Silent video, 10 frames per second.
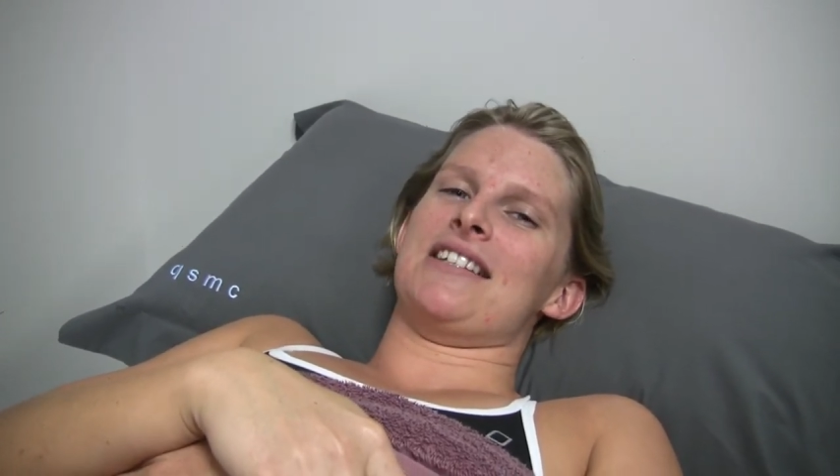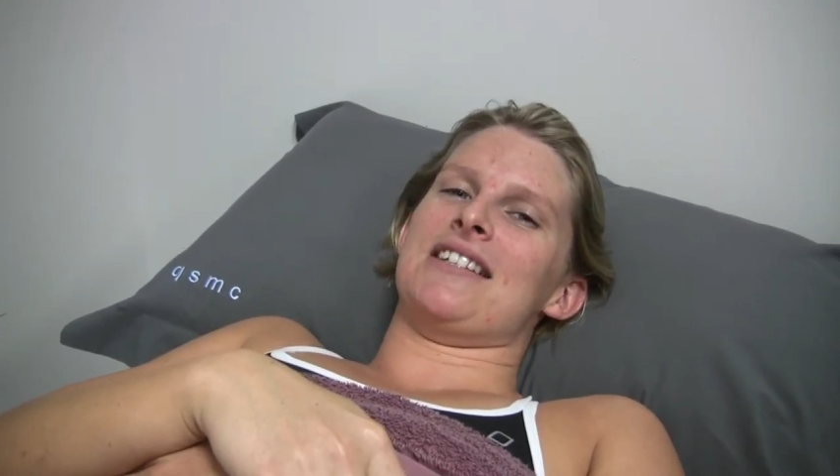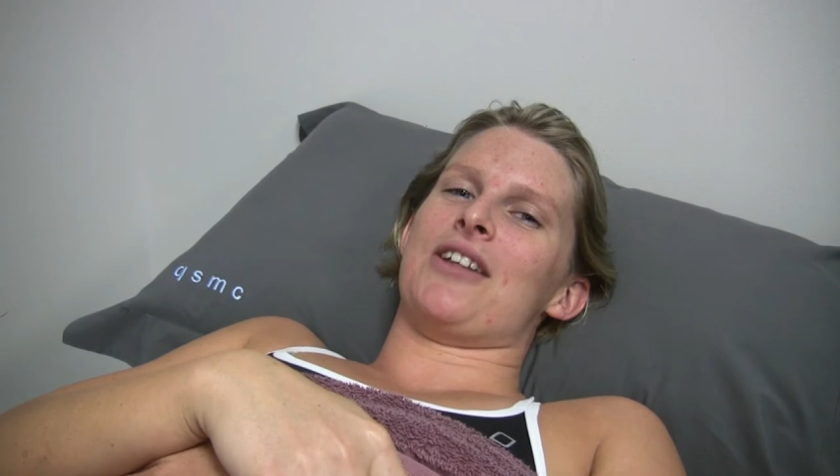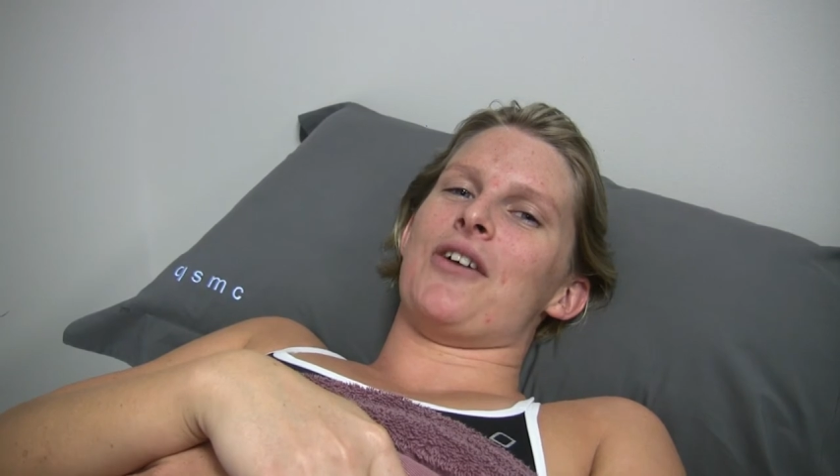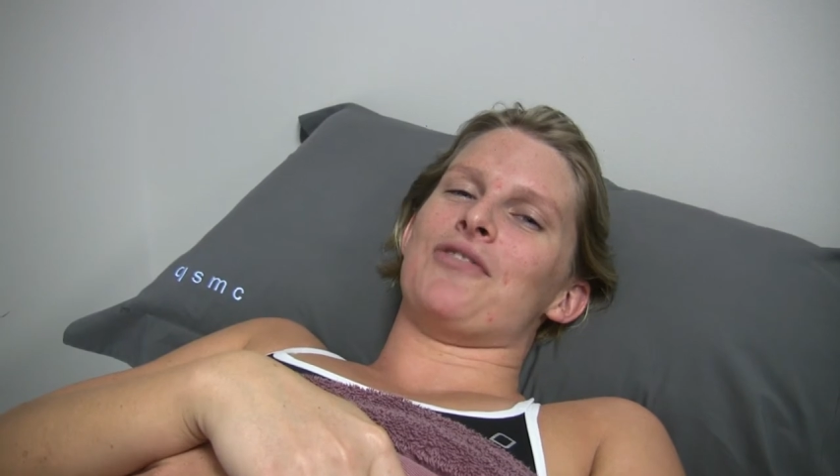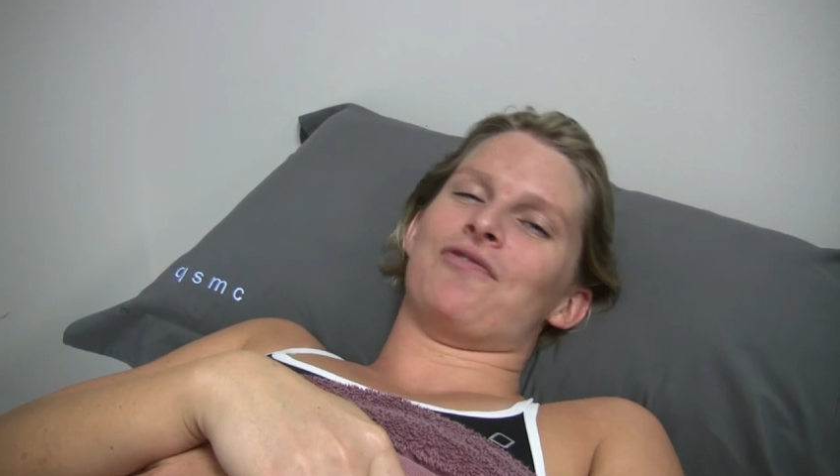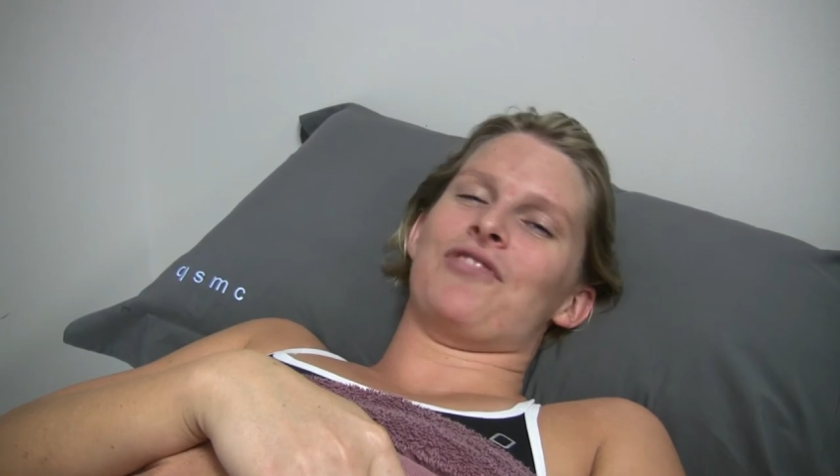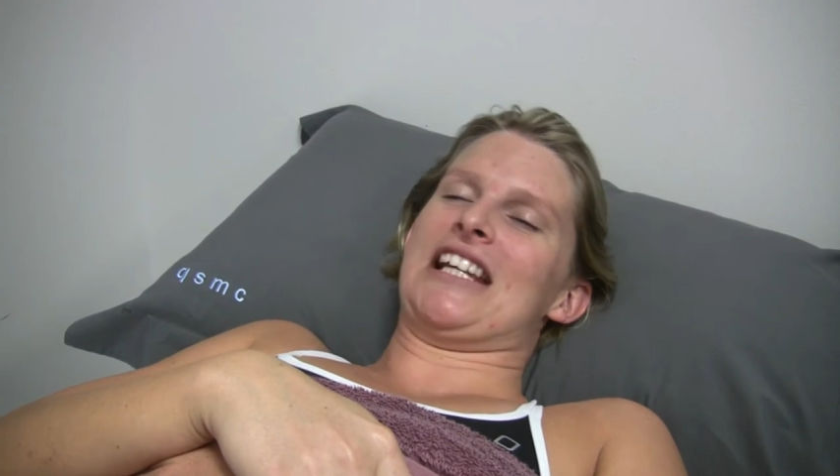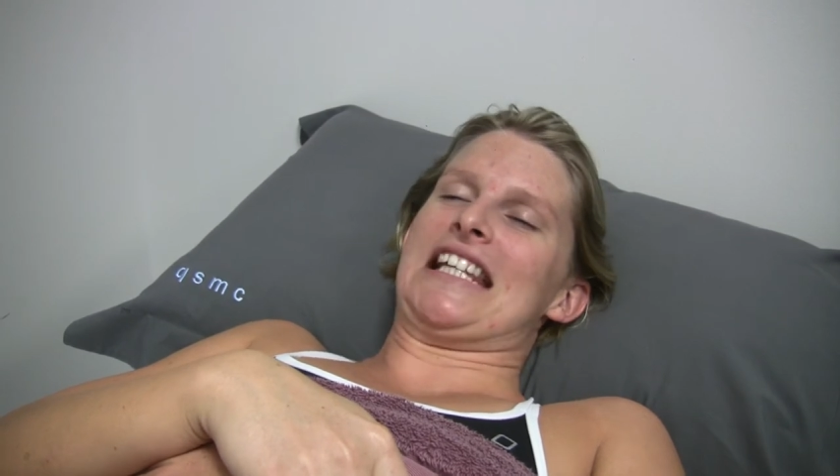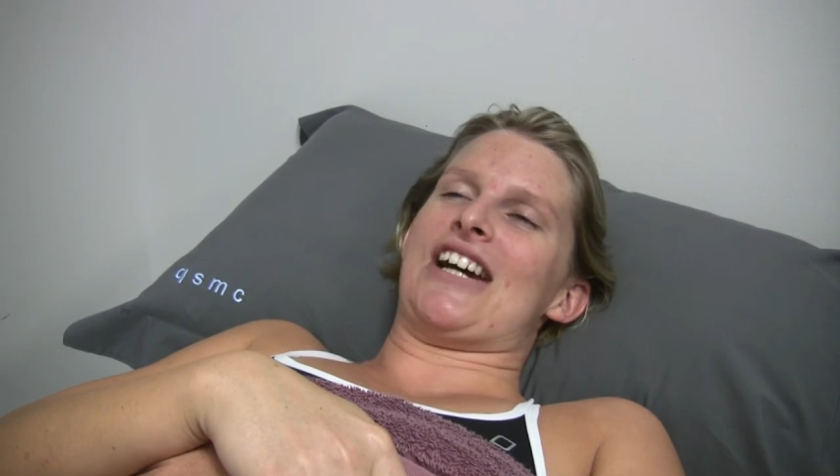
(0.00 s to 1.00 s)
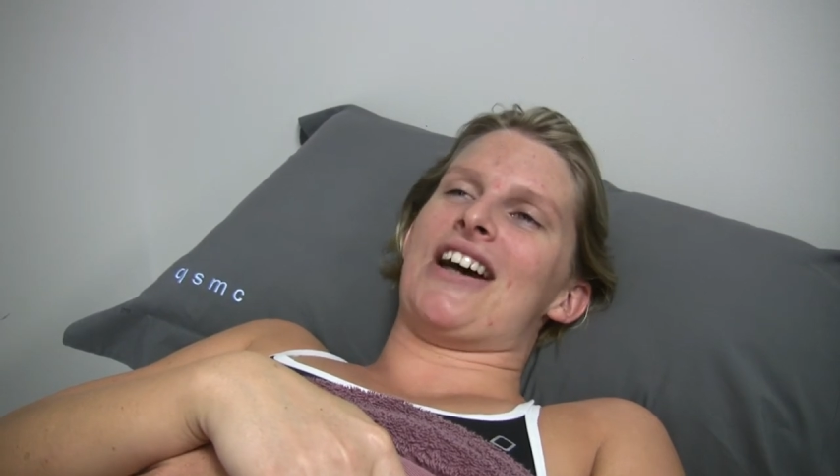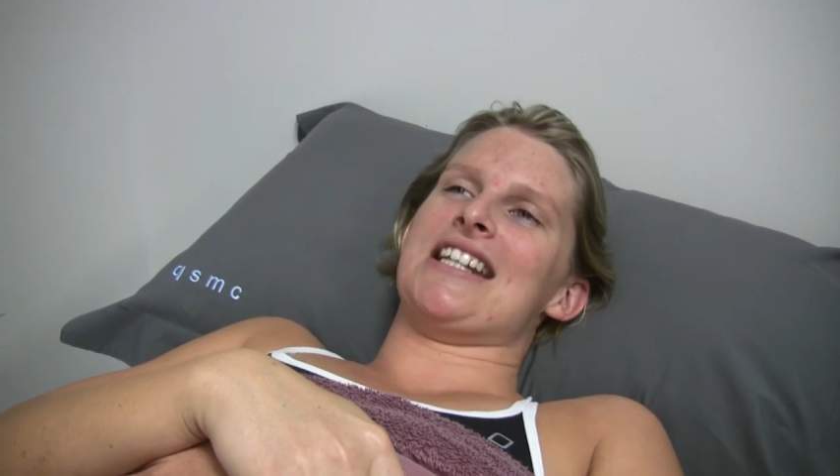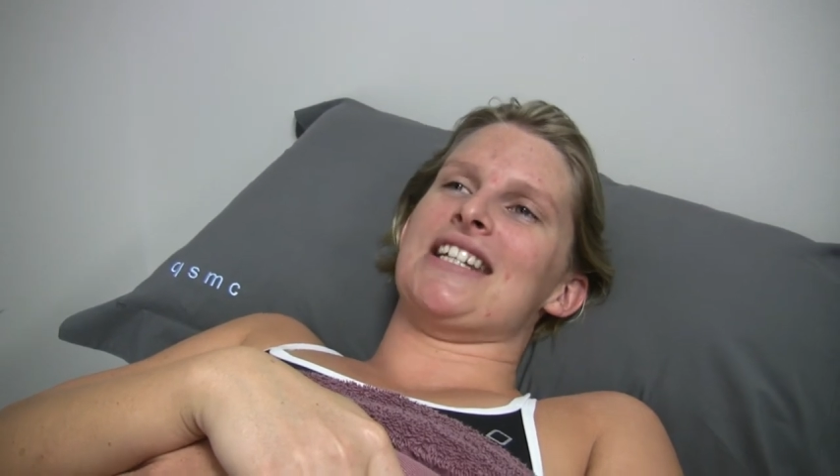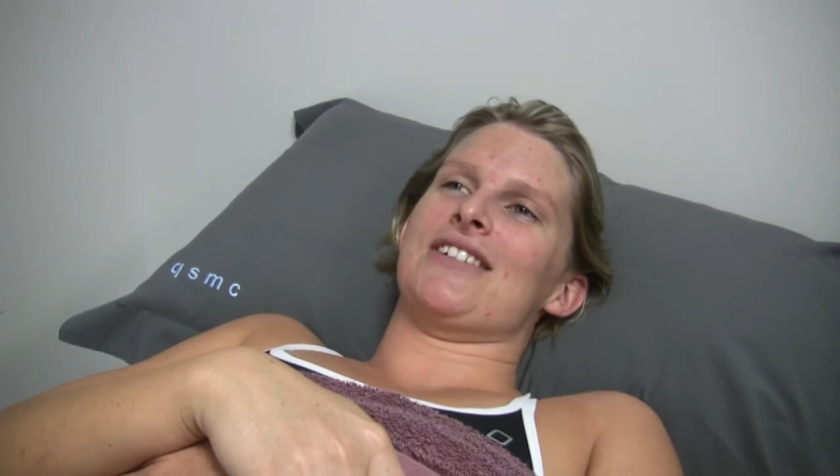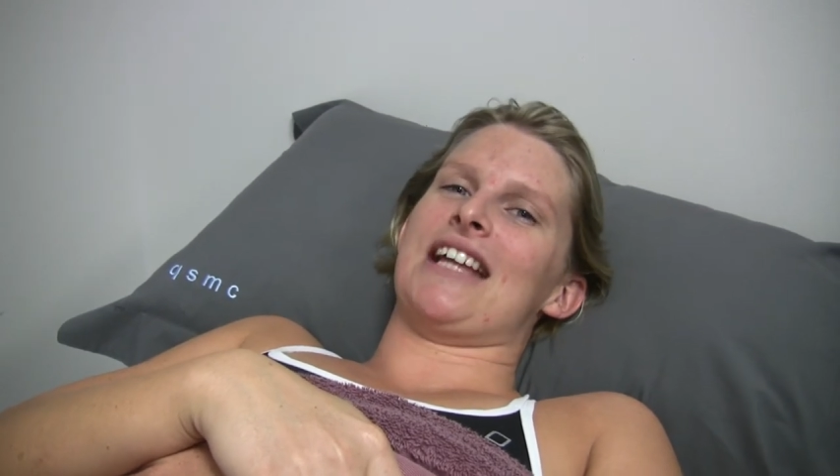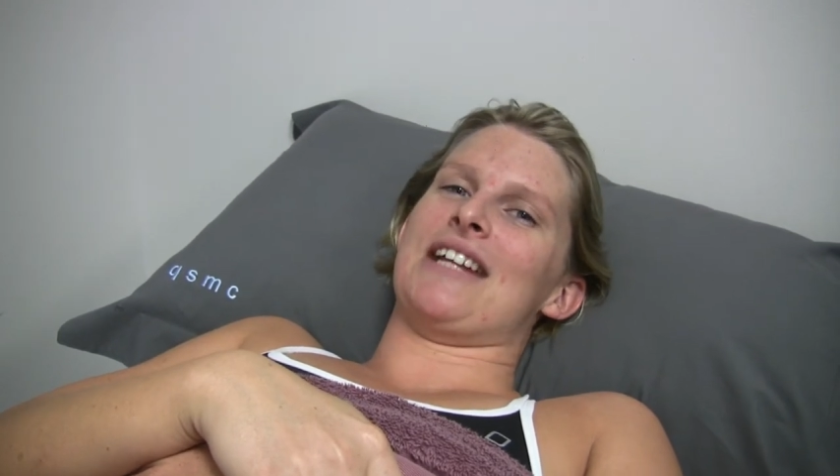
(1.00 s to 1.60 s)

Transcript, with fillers: is not really ideal,